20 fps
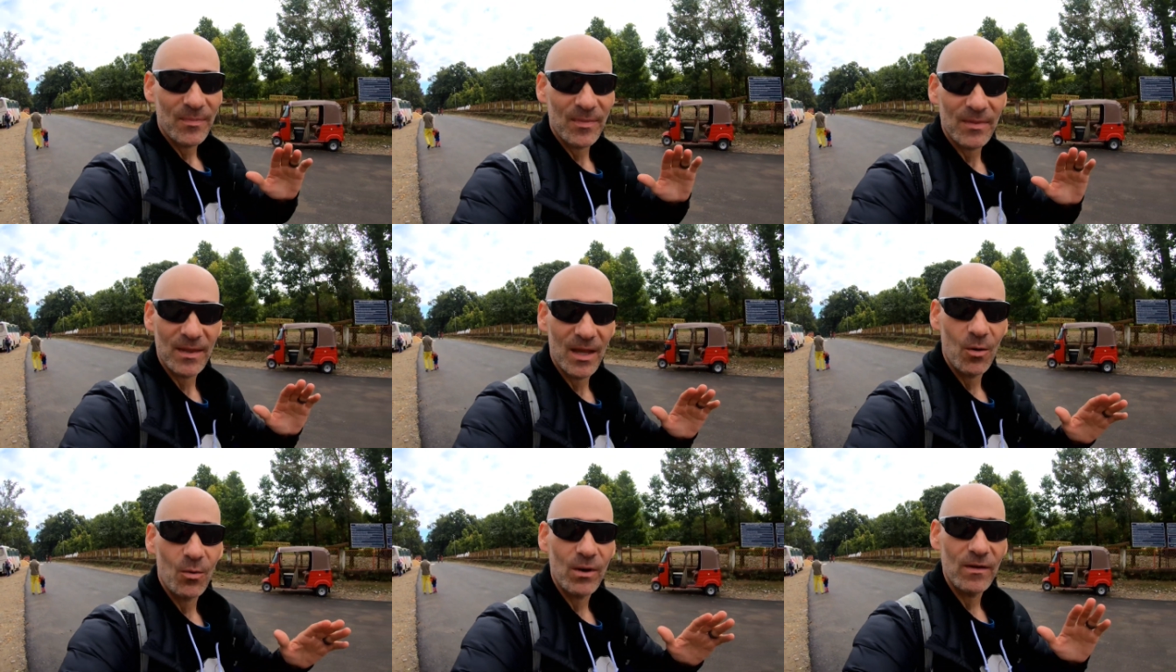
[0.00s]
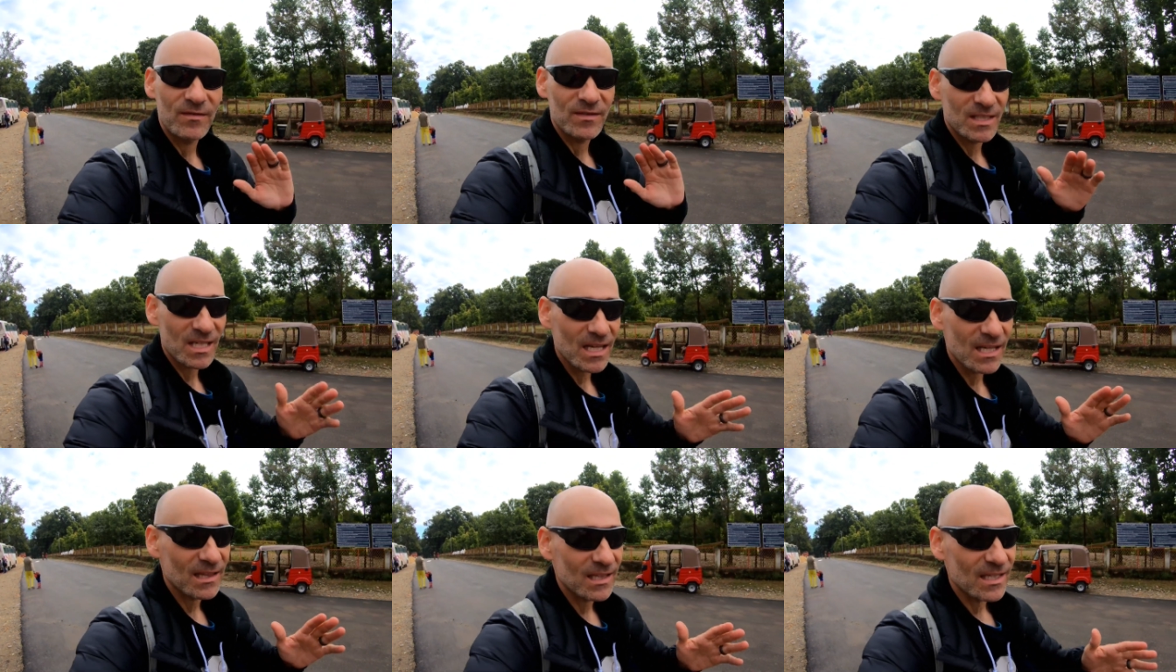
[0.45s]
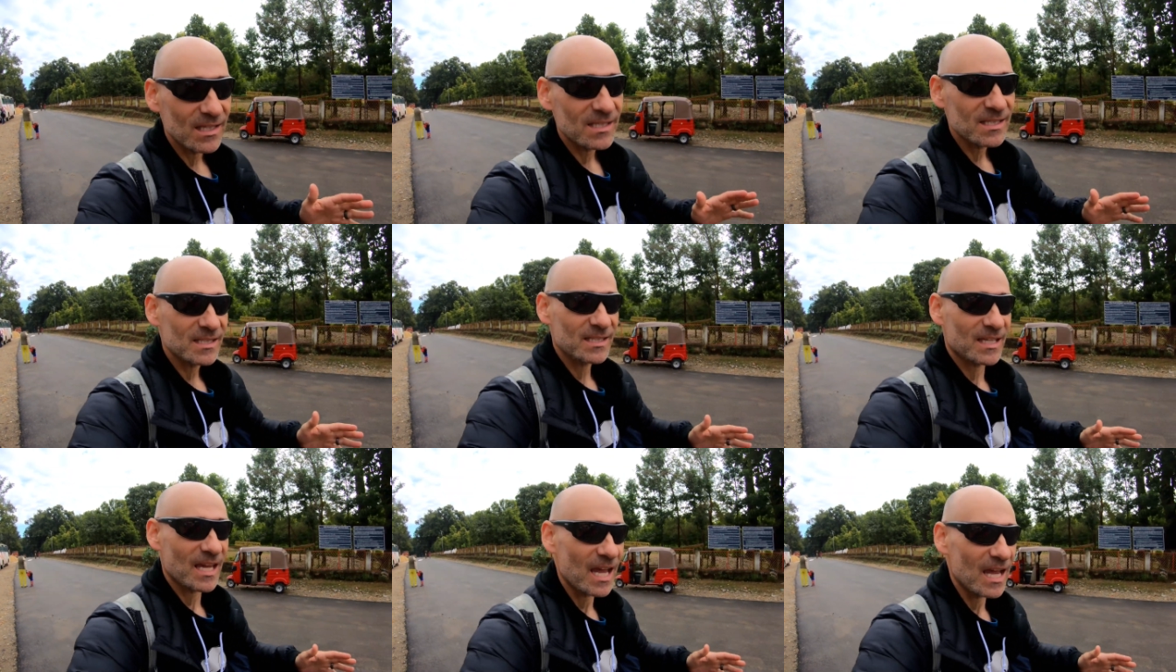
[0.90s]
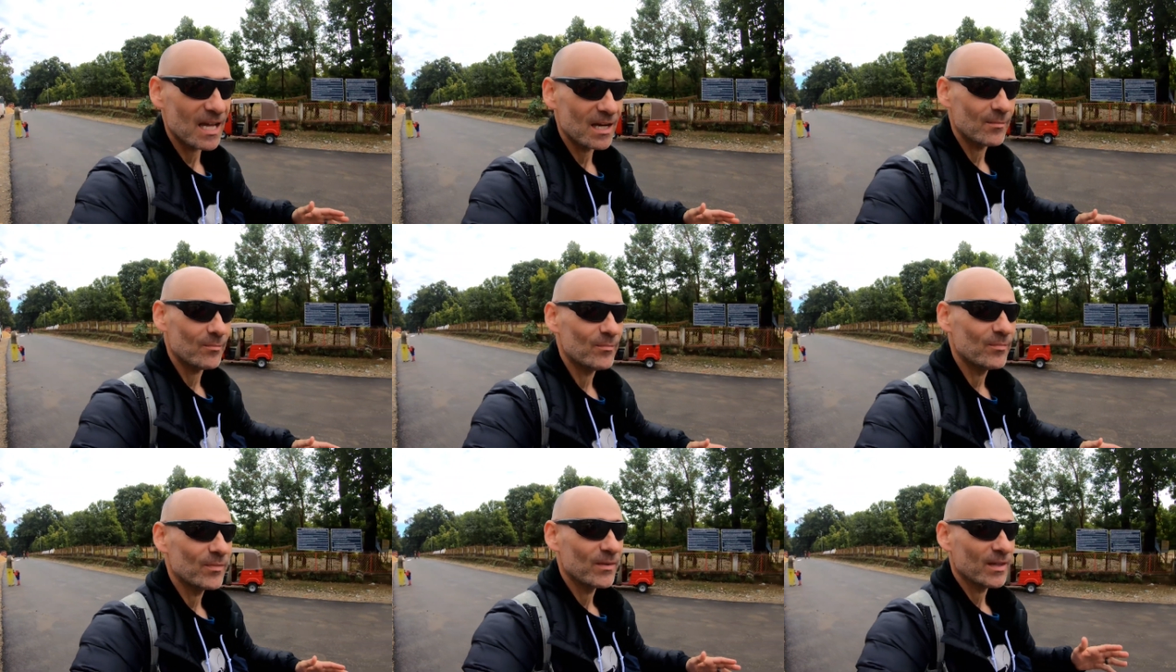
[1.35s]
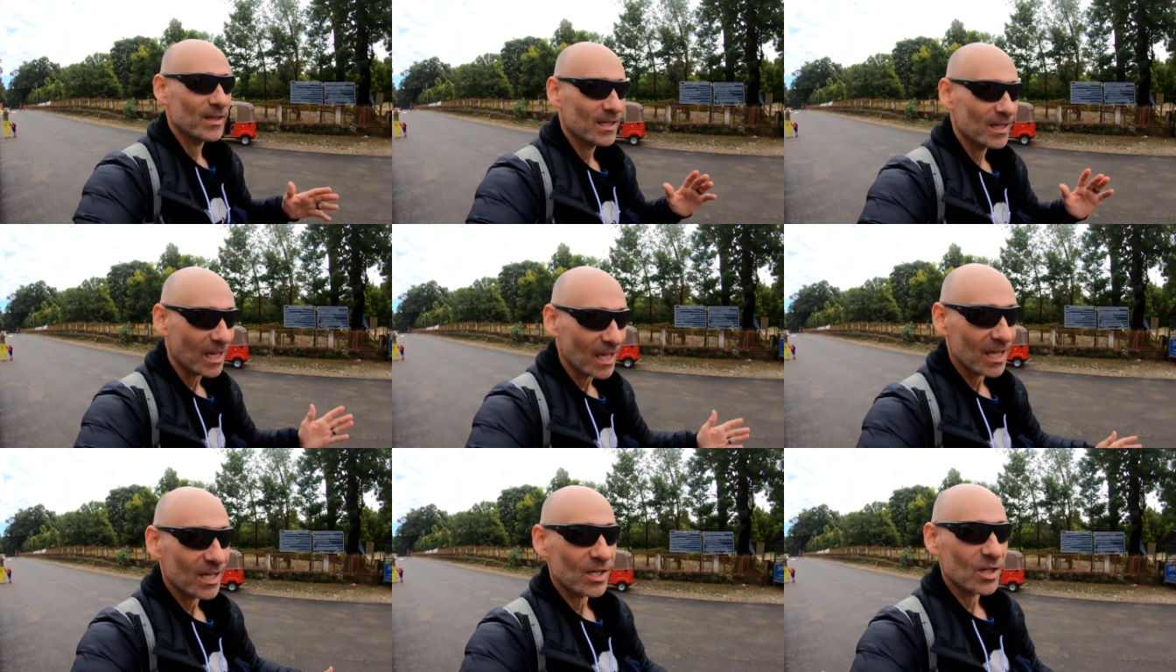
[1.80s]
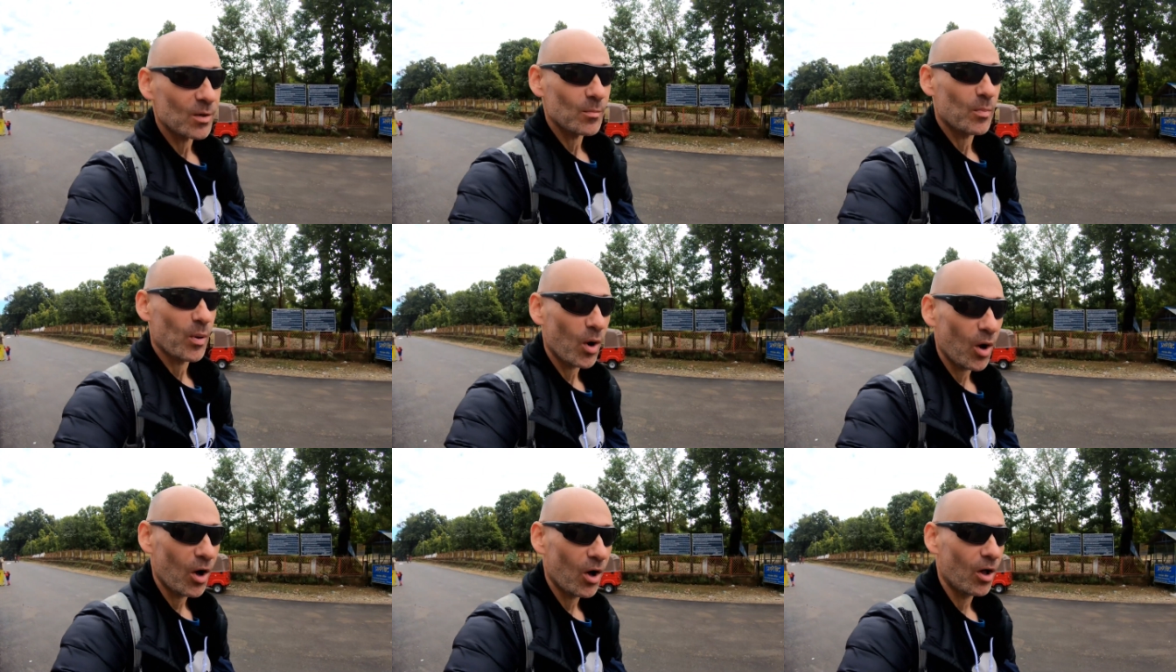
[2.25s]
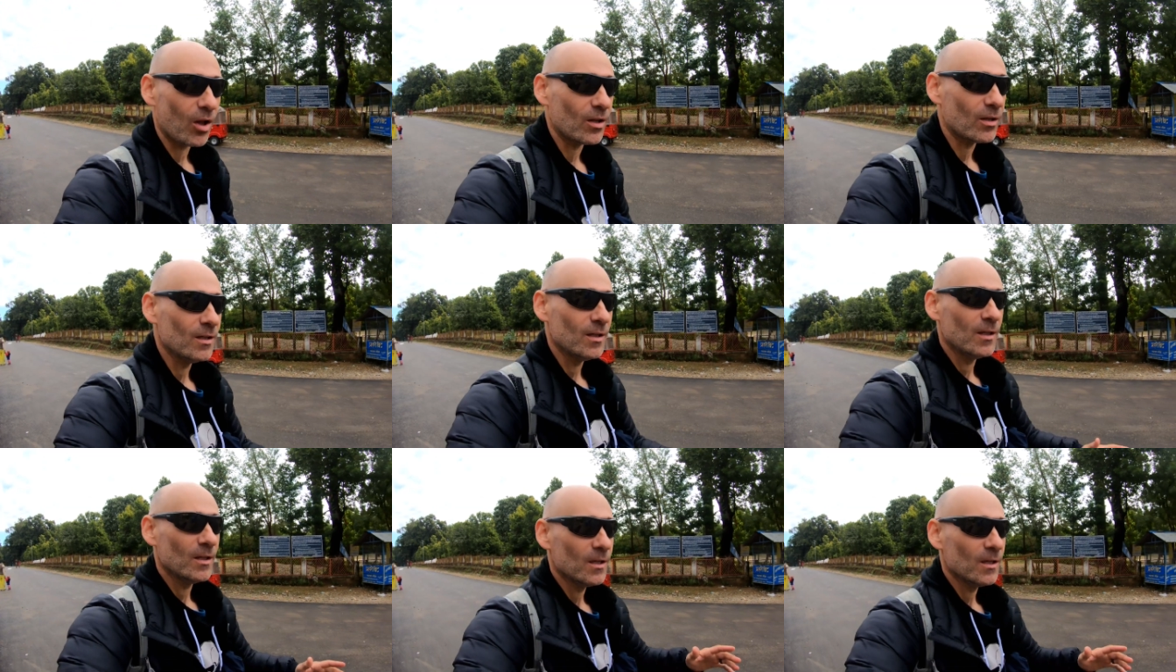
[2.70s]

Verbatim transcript: that we've seen this scam in Nepal.